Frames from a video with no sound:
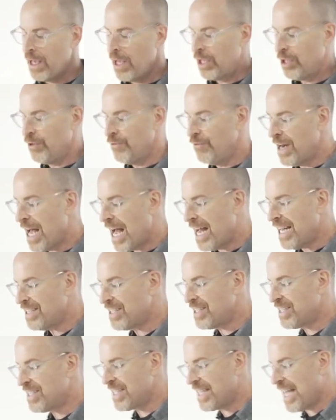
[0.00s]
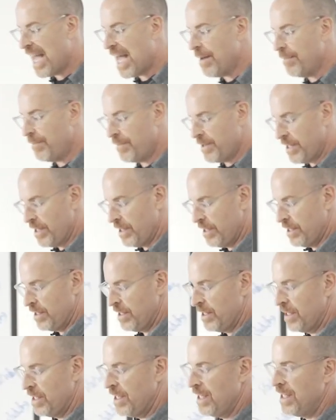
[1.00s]
you've not escaped
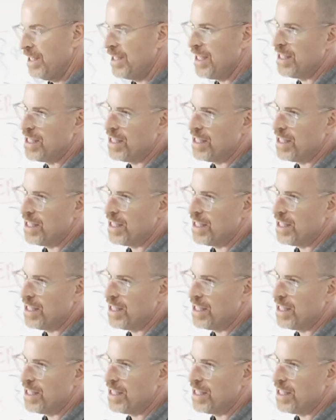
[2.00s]
these